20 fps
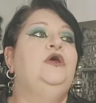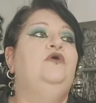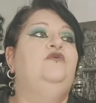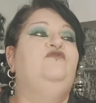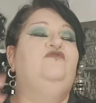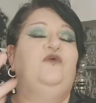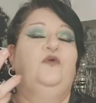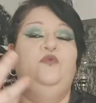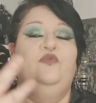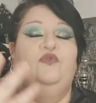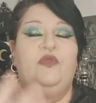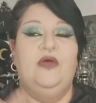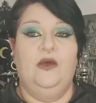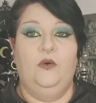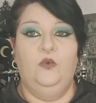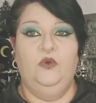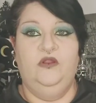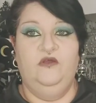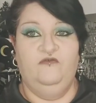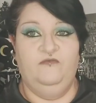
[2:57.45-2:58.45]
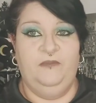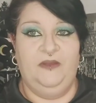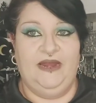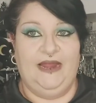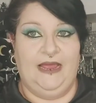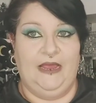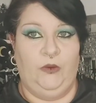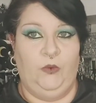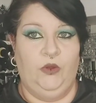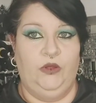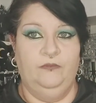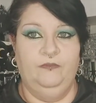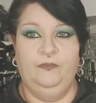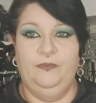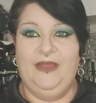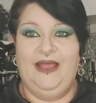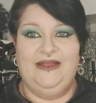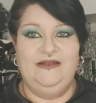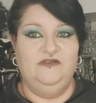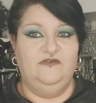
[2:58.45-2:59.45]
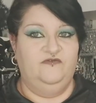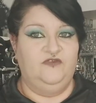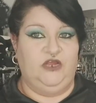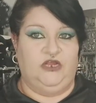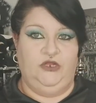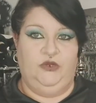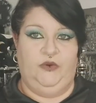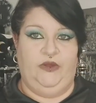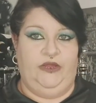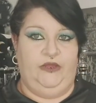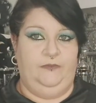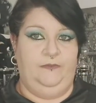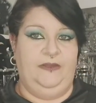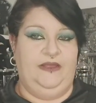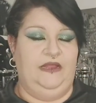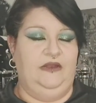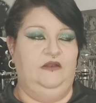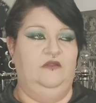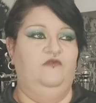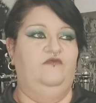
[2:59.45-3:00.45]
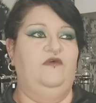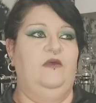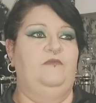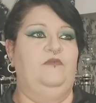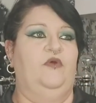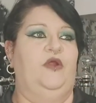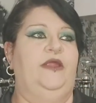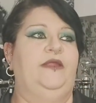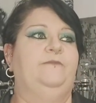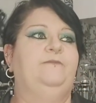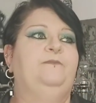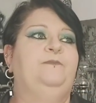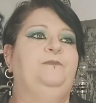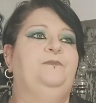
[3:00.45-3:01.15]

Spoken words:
So that will have been out end of January, beginning of February.